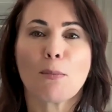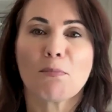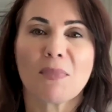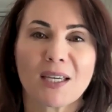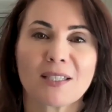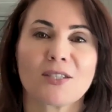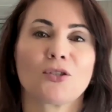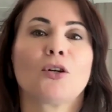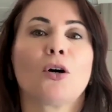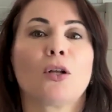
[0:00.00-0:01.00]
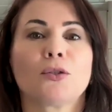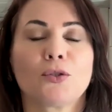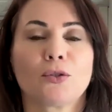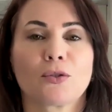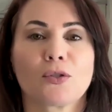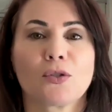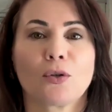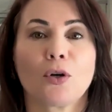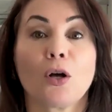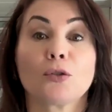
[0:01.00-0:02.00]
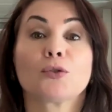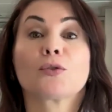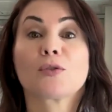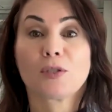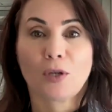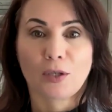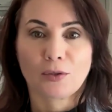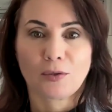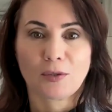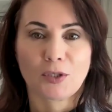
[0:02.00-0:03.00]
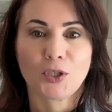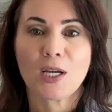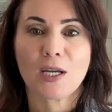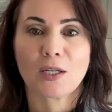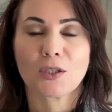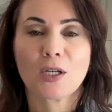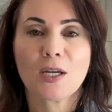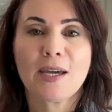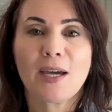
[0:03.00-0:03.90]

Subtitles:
mixed cultures, so cultures start to change.